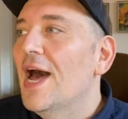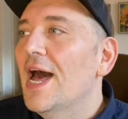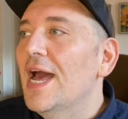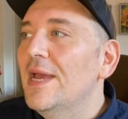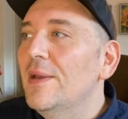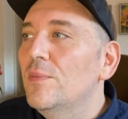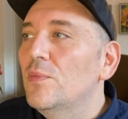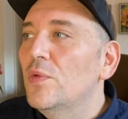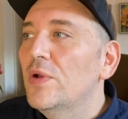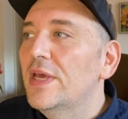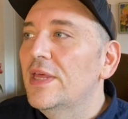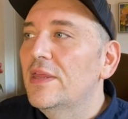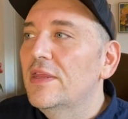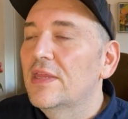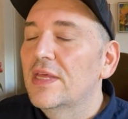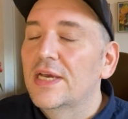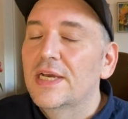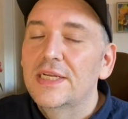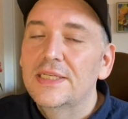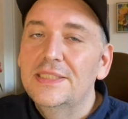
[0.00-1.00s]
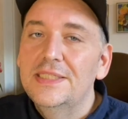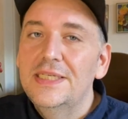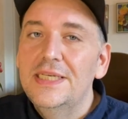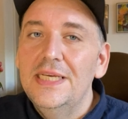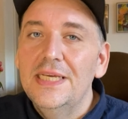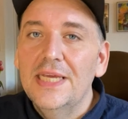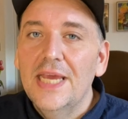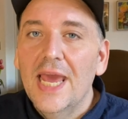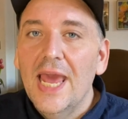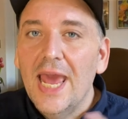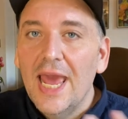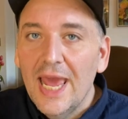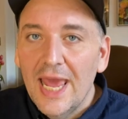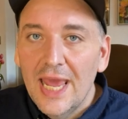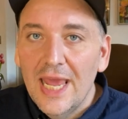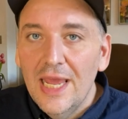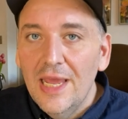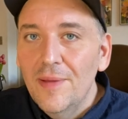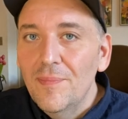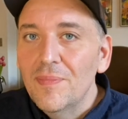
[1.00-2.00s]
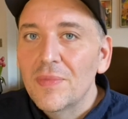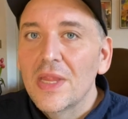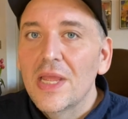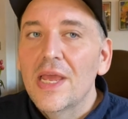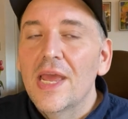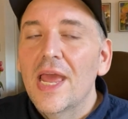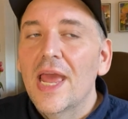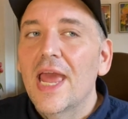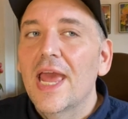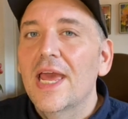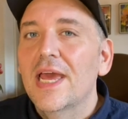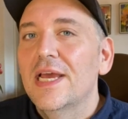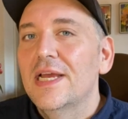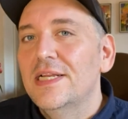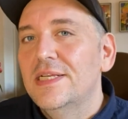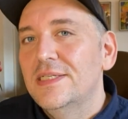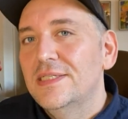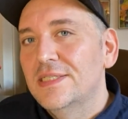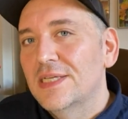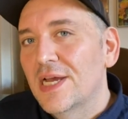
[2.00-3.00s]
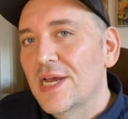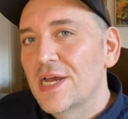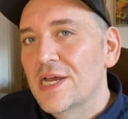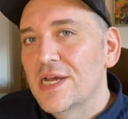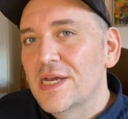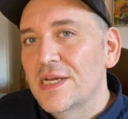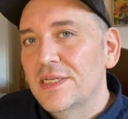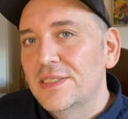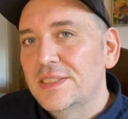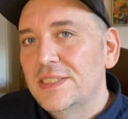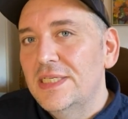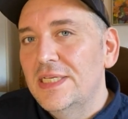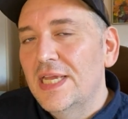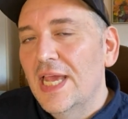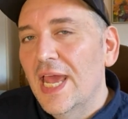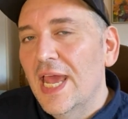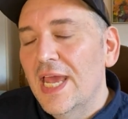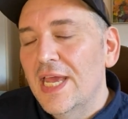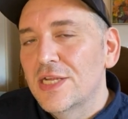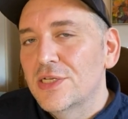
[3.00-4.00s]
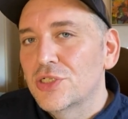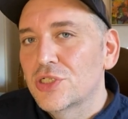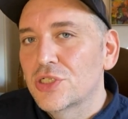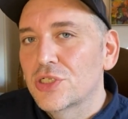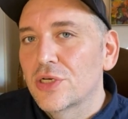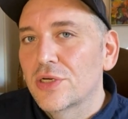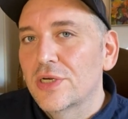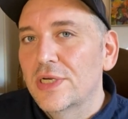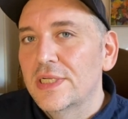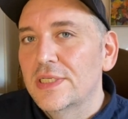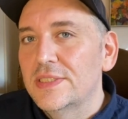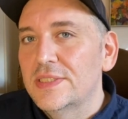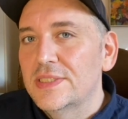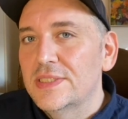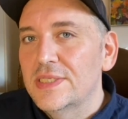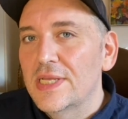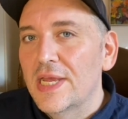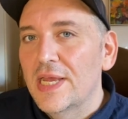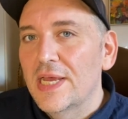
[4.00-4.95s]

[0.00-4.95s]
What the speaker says: I am with TK, and TK insurance